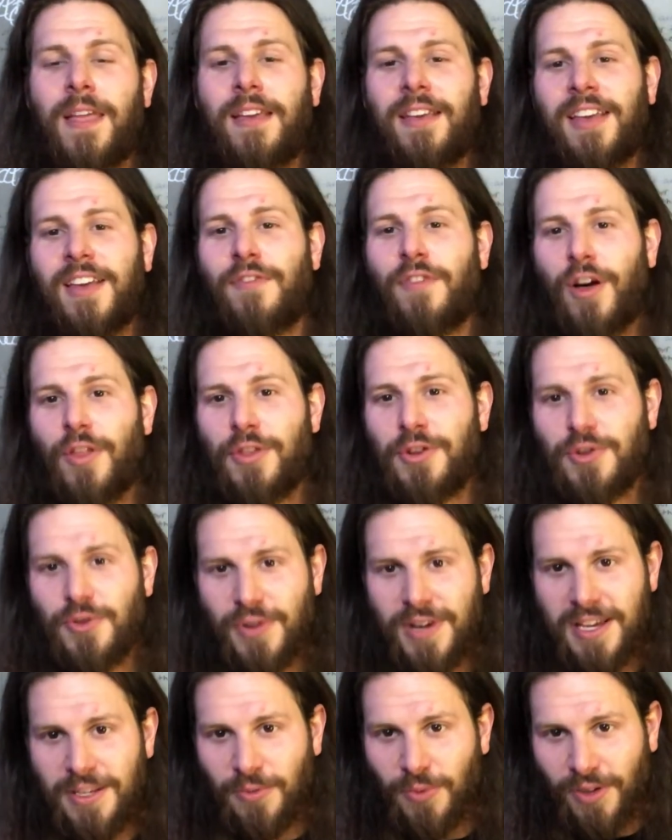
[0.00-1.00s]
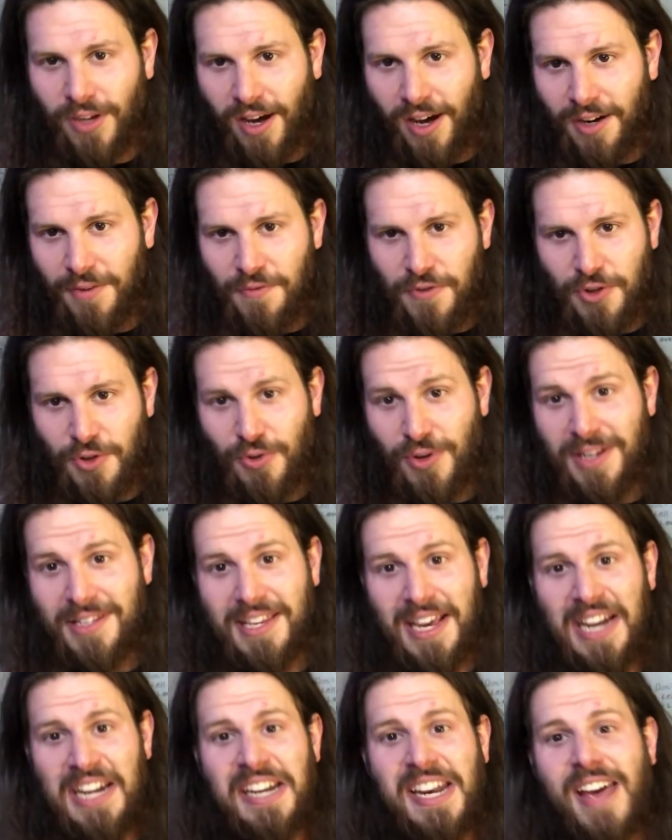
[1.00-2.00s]
If all the trees were gone, if the trees
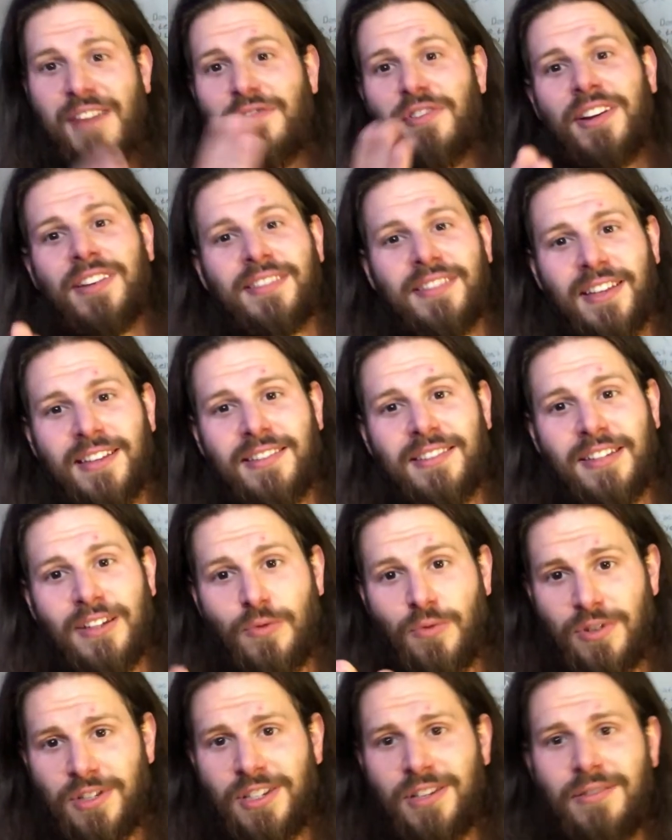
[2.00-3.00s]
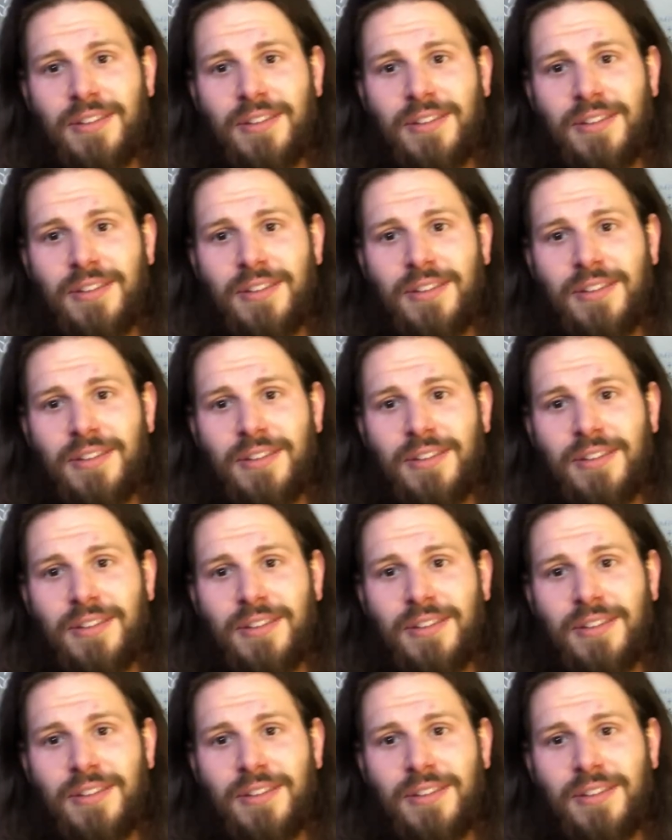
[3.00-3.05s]
had never existed, would you